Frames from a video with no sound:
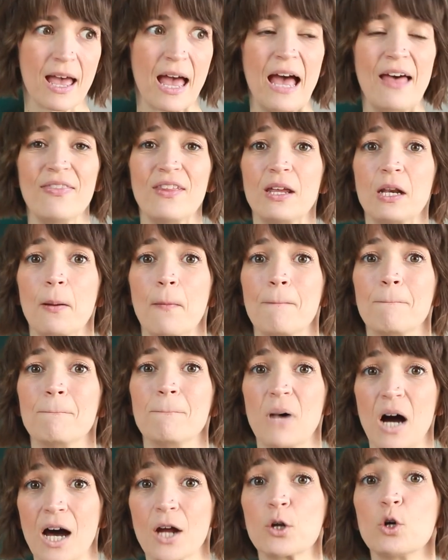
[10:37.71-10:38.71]
and then
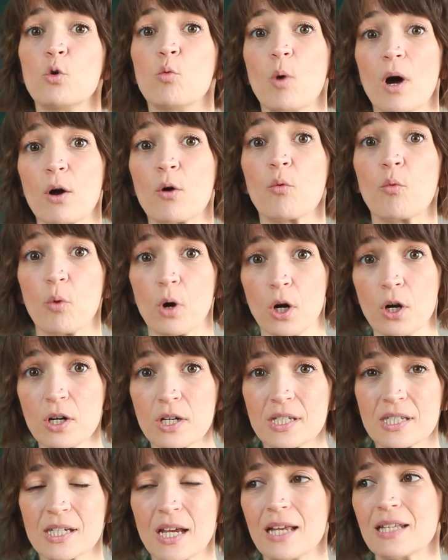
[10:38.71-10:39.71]
model what
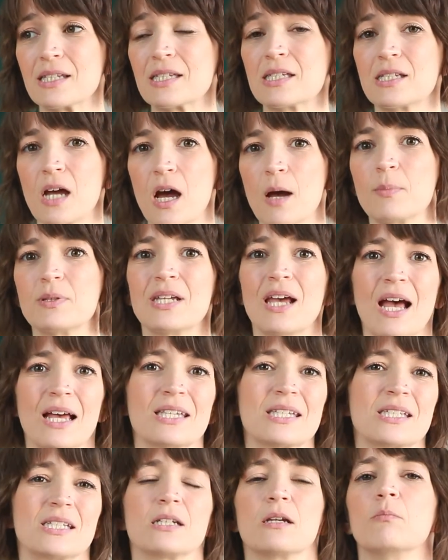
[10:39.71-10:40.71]
works and stop
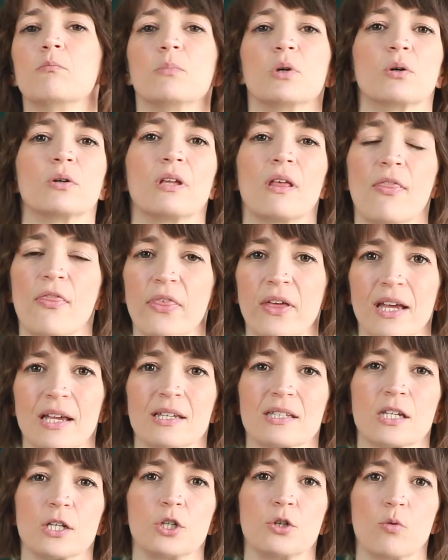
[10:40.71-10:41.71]
testing a million
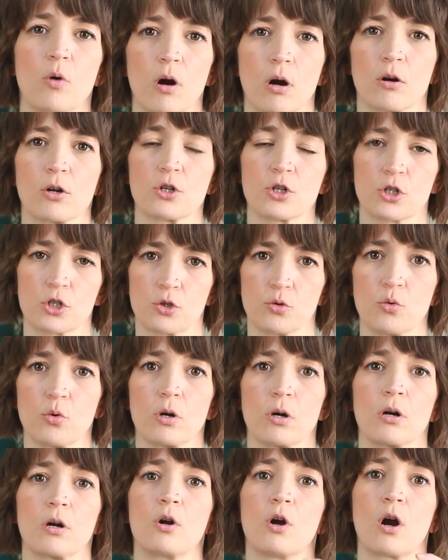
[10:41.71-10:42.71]
things that you aren't
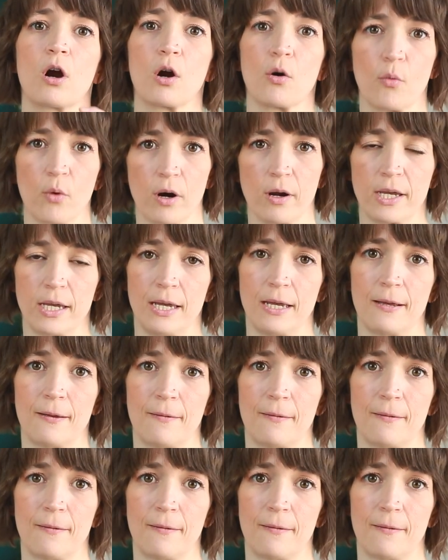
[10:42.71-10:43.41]
sure are working.